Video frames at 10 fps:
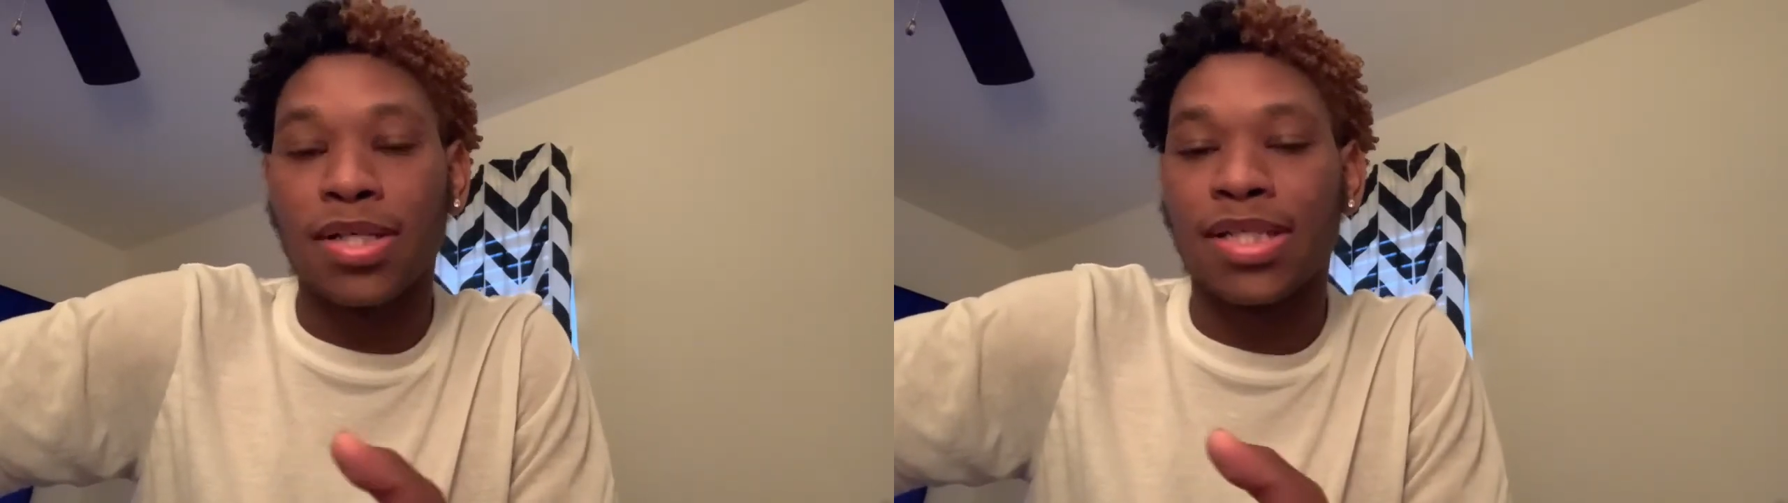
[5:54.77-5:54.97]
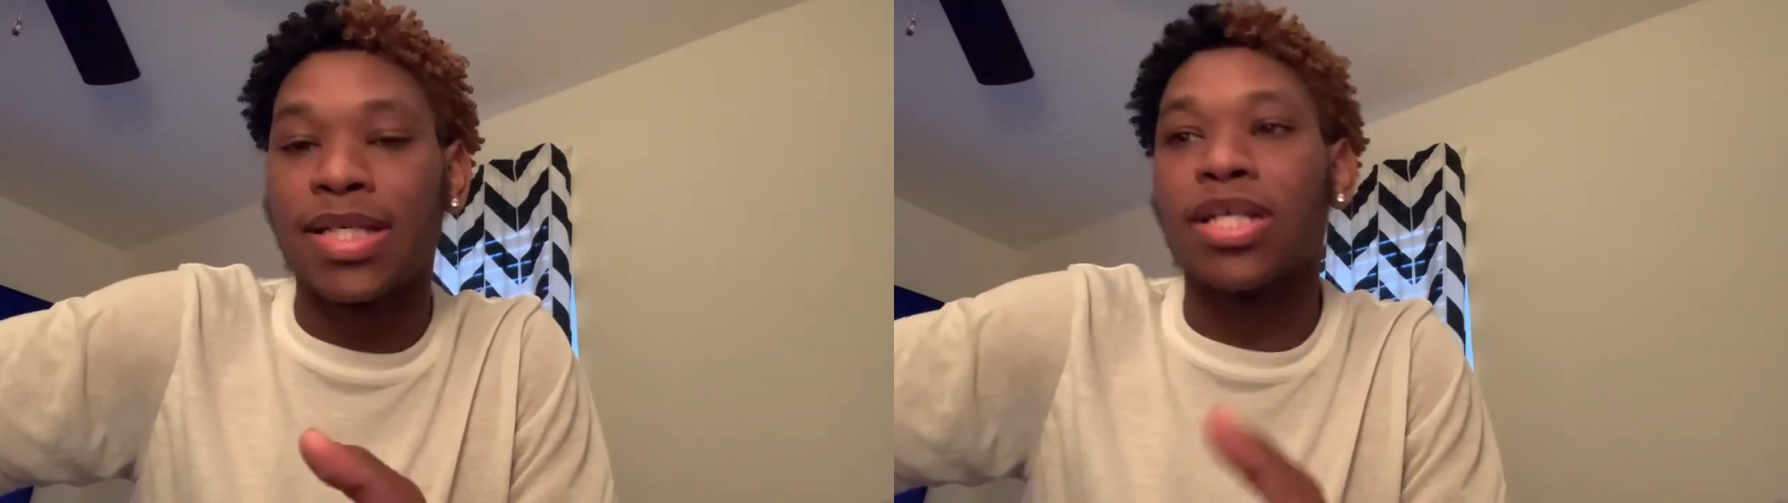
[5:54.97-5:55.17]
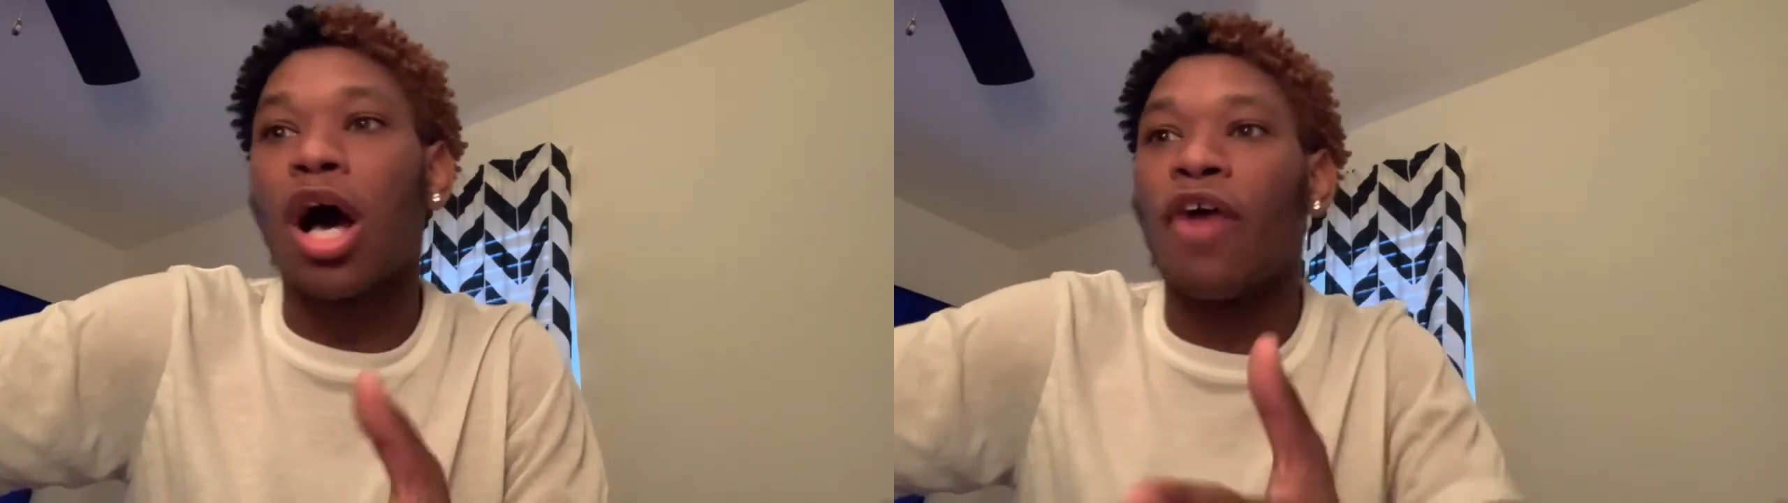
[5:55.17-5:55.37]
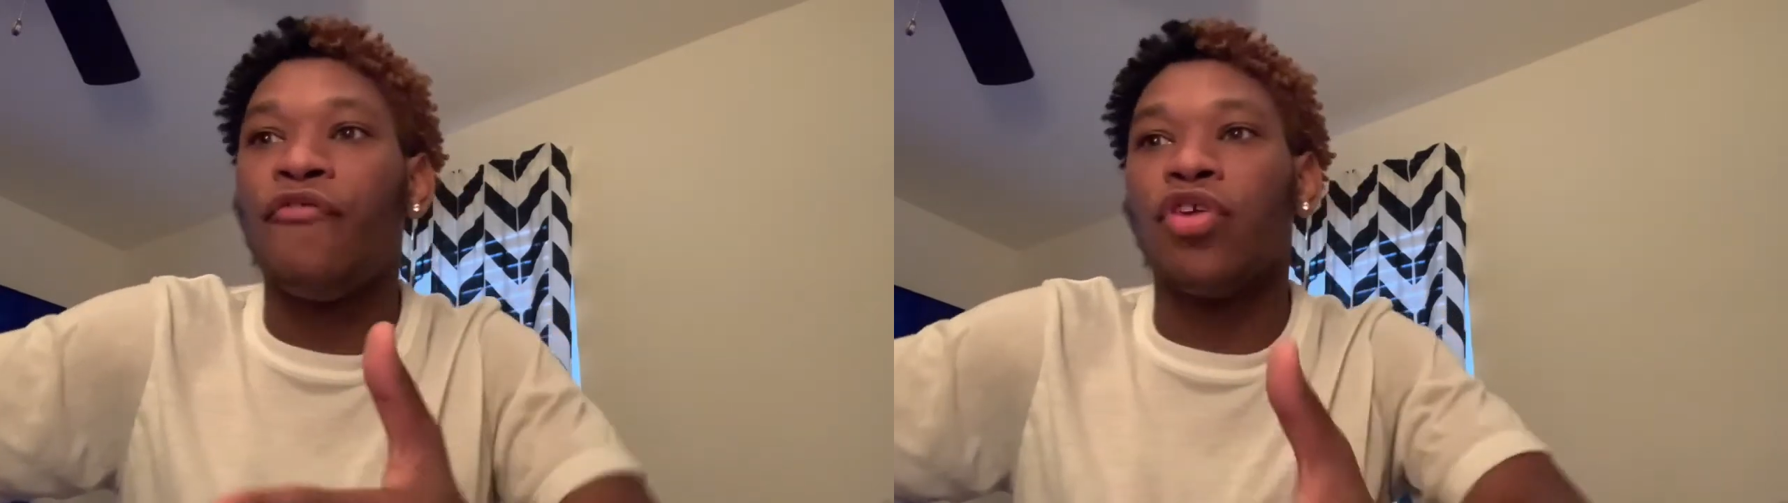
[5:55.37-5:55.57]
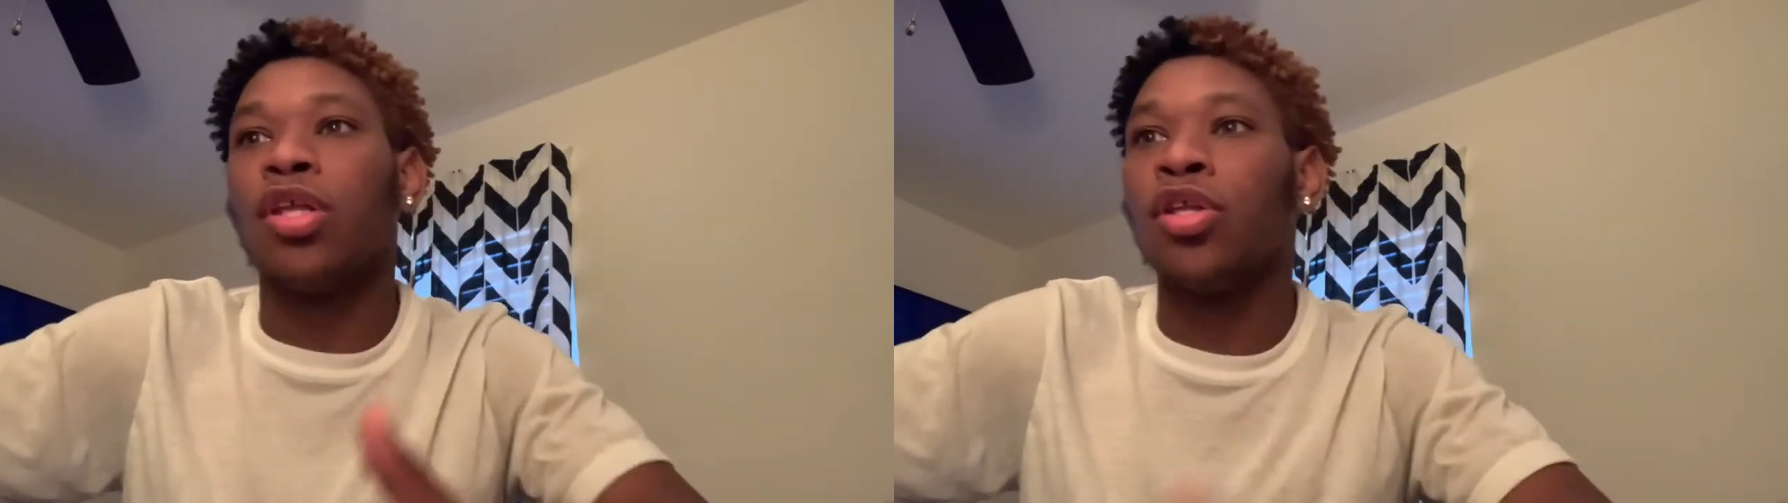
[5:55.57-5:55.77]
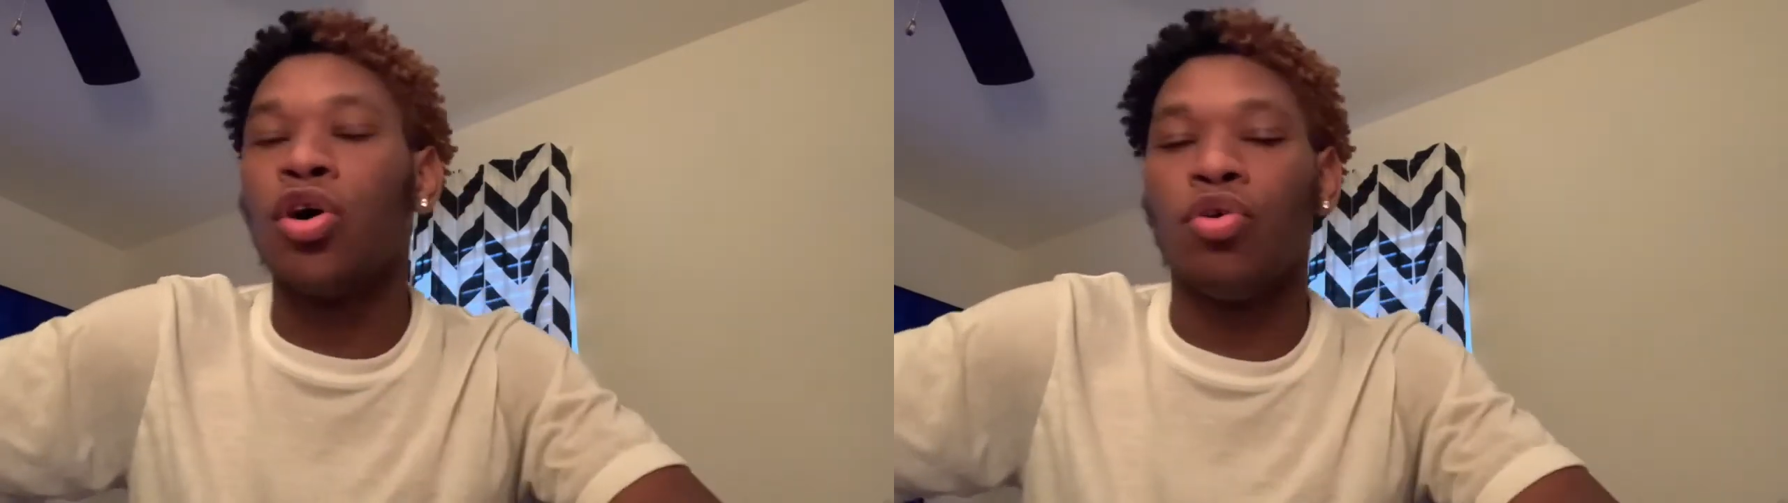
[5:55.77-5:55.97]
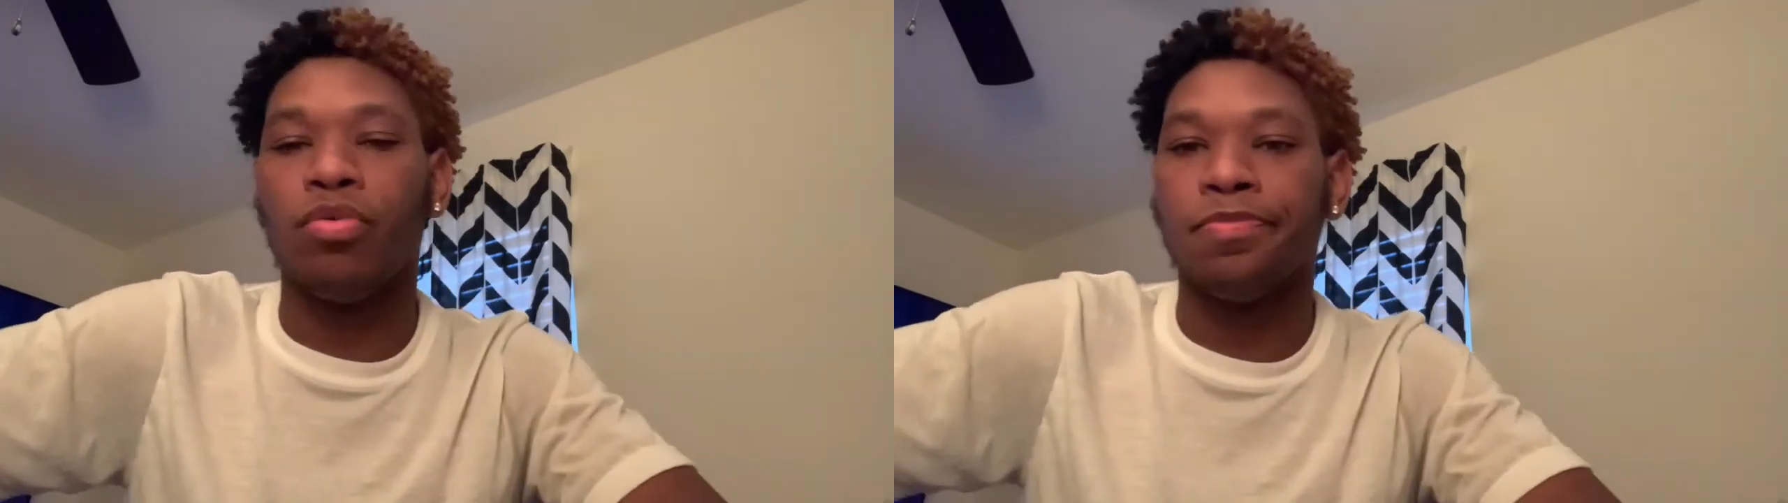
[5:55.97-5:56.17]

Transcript: says, I feel alone.